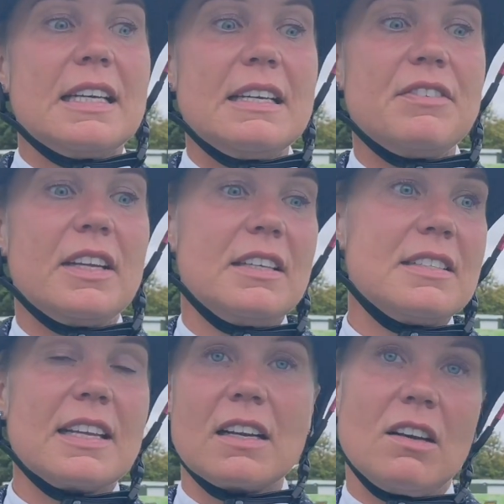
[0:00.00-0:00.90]

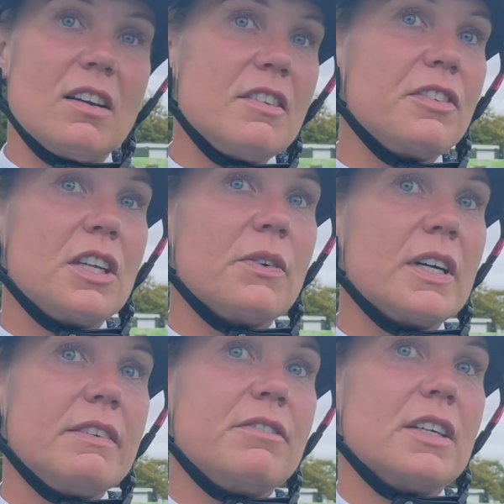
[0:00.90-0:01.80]
eventing life. You know,
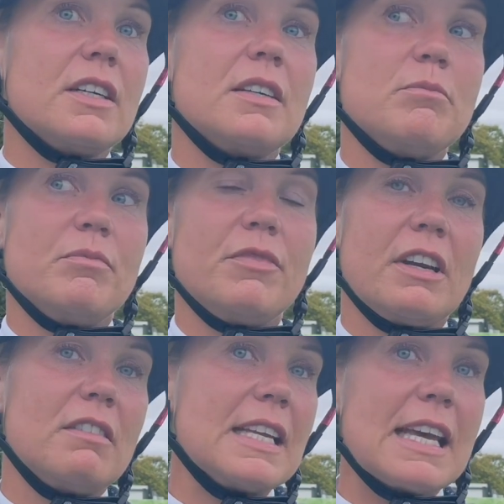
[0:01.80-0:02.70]
I'm
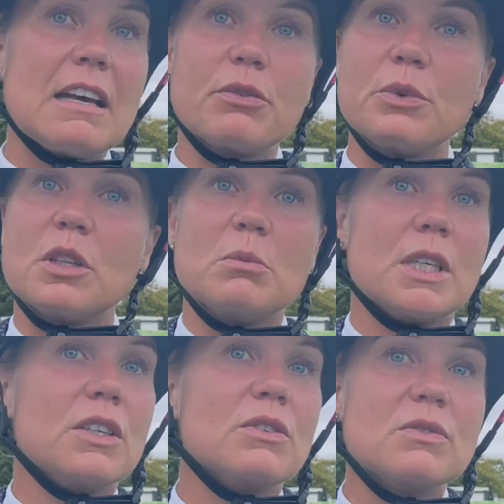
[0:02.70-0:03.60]
very careful with them.
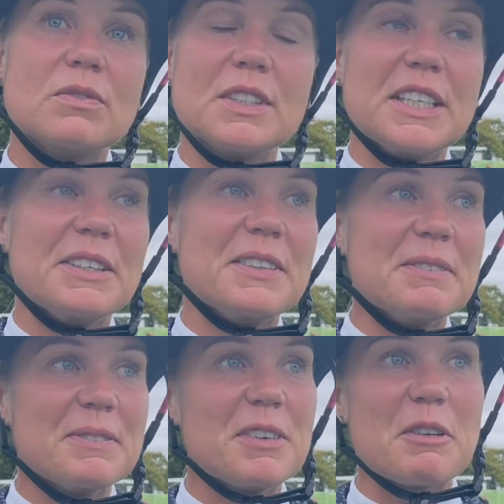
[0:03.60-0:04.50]

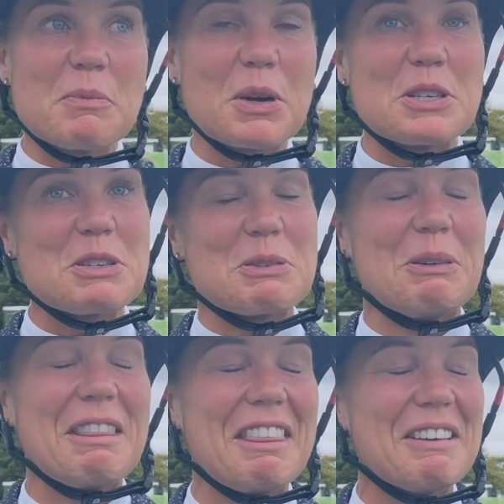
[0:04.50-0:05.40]
I'm very precious
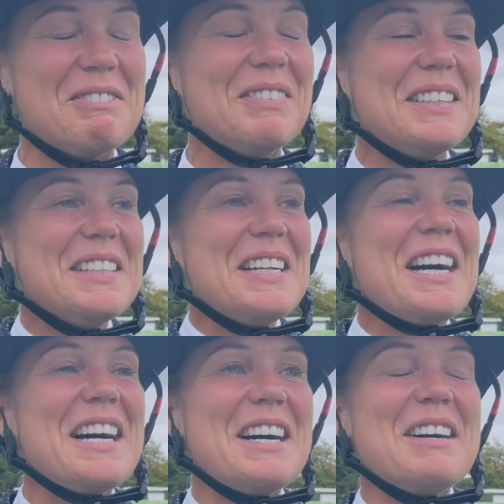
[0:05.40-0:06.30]
with them.
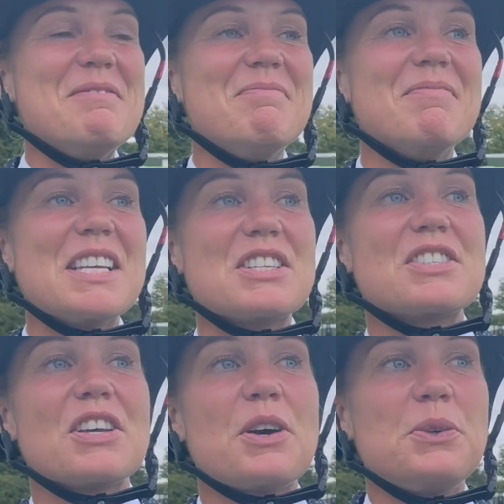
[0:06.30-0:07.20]

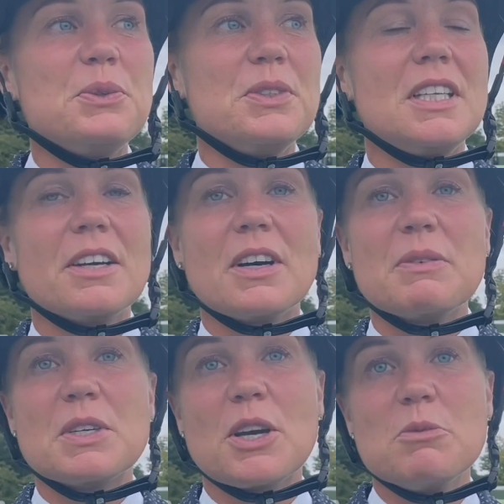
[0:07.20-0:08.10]
So, you know, I
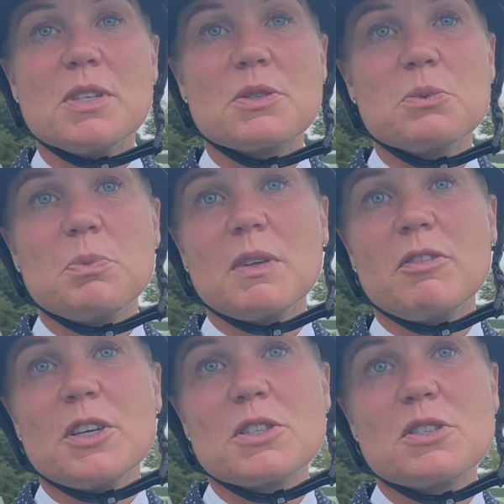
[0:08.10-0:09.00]
would hope this would be
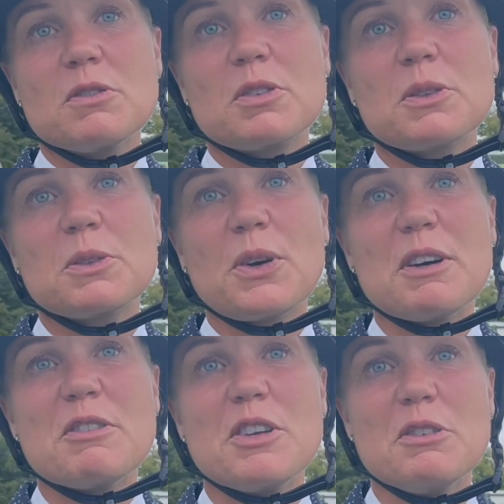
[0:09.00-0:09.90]
first of quite
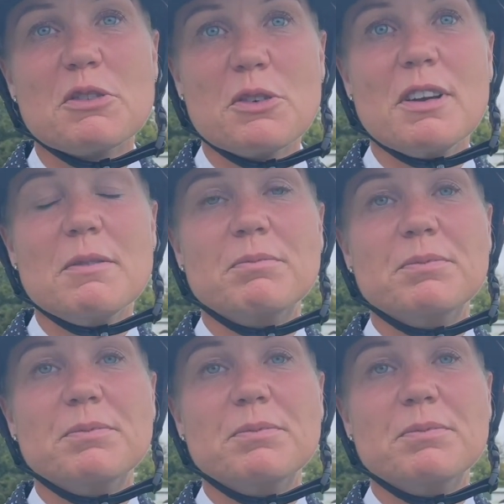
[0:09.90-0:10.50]
a few for him.